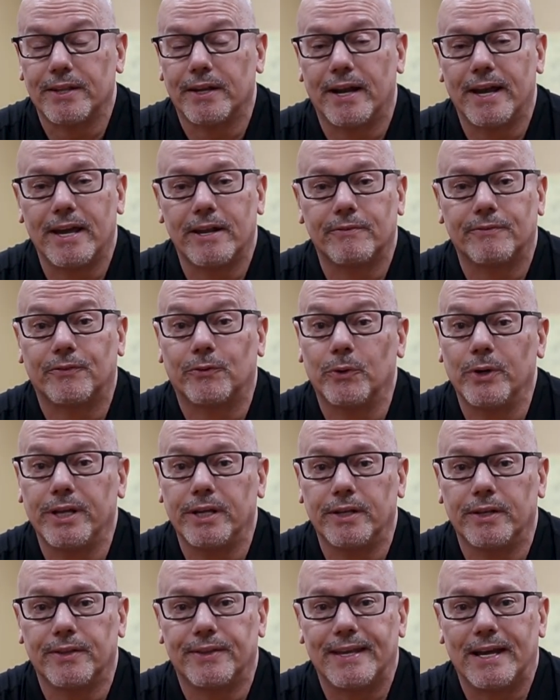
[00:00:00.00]
That I had a
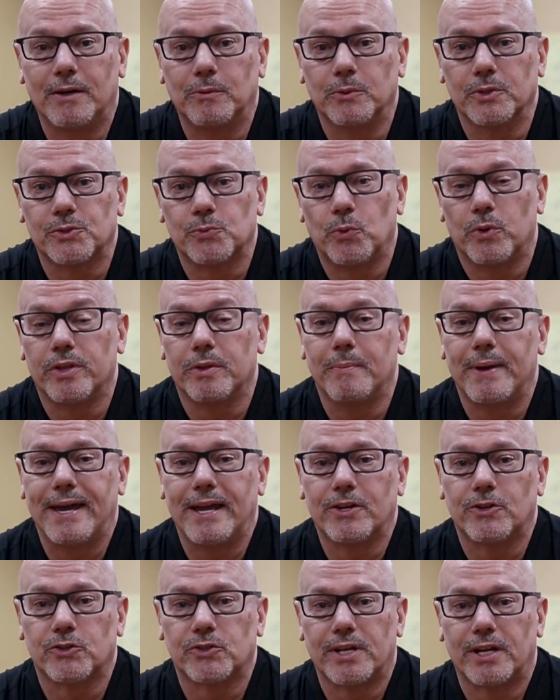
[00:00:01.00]
friend that was one of the
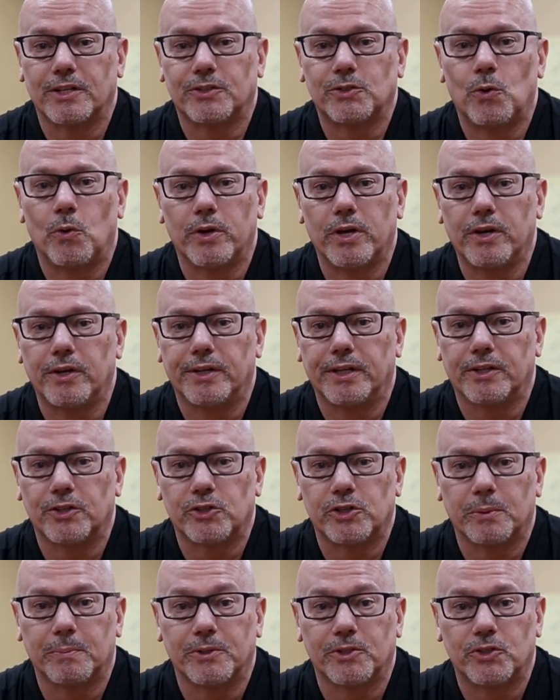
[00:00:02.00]
managers at a Toyota
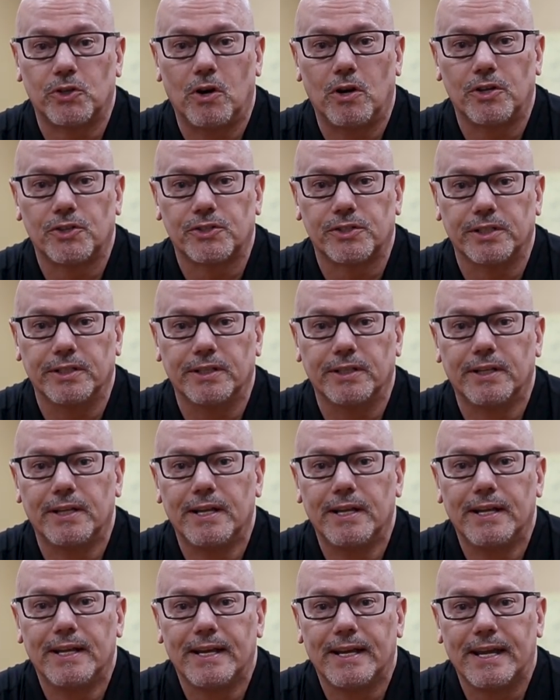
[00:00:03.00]
dealership in Charleston,
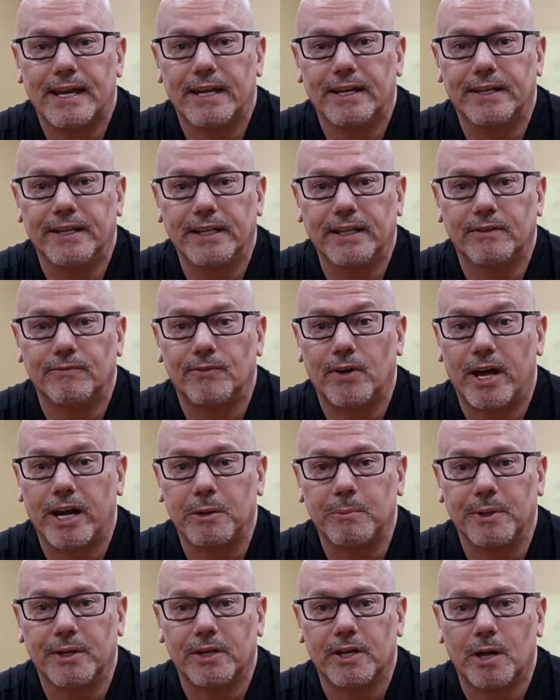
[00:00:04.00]
and he
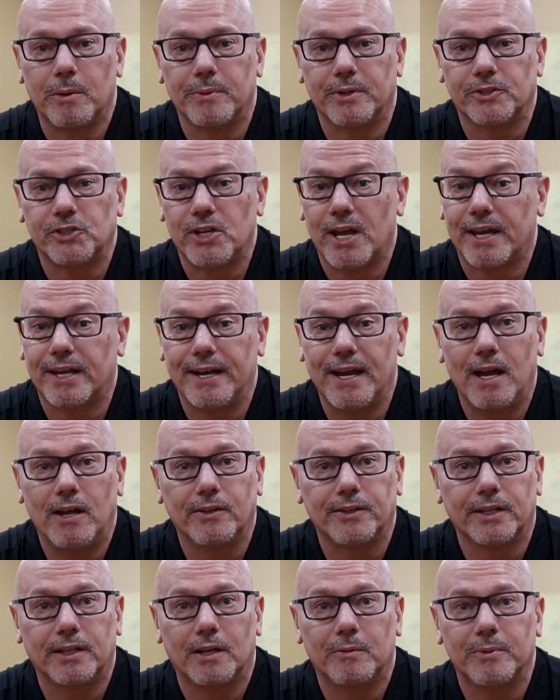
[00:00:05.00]
invited me to come and check it
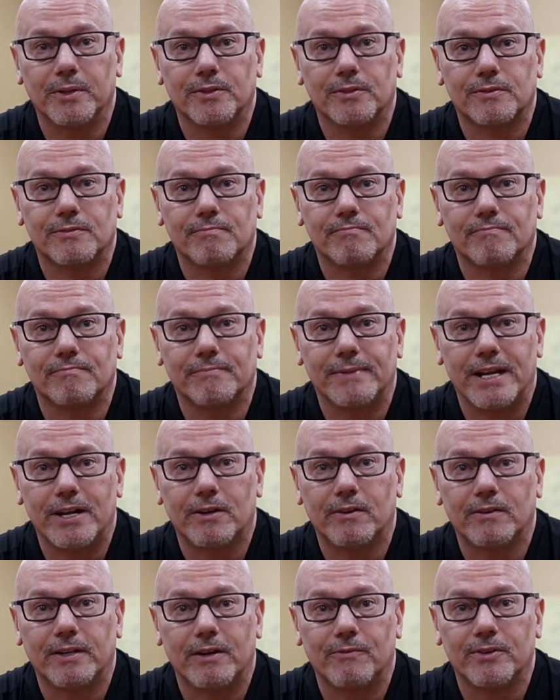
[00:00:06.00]
out, and I've been
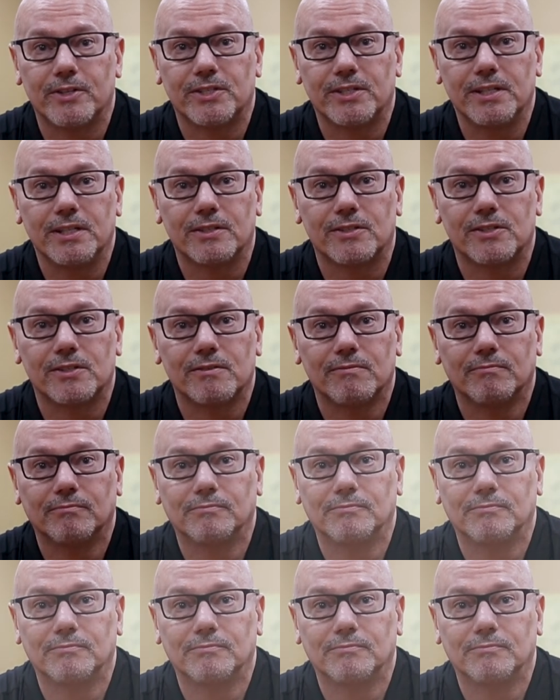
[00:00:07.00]
here ever since.